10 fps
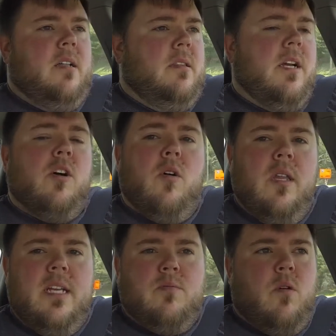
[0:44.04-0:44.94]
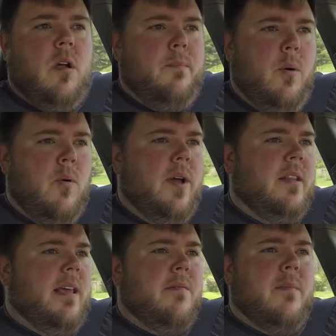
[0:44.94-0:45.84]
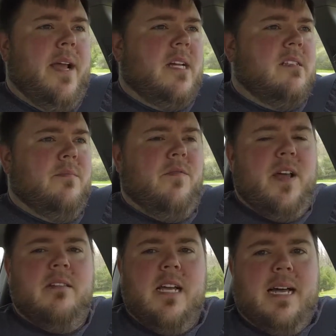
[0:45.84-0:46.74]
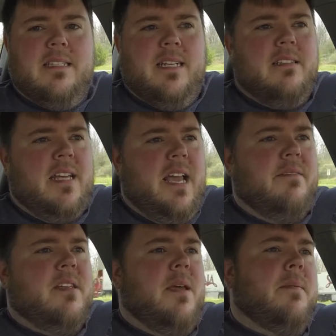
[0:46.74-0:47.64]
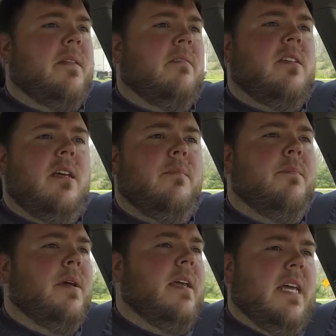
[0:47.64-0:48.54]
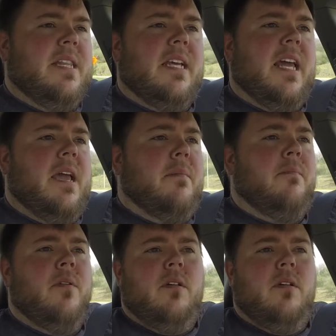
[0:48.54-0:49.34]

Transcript: The goalies were on point. They were making some fantastic saves, keeping their team in the game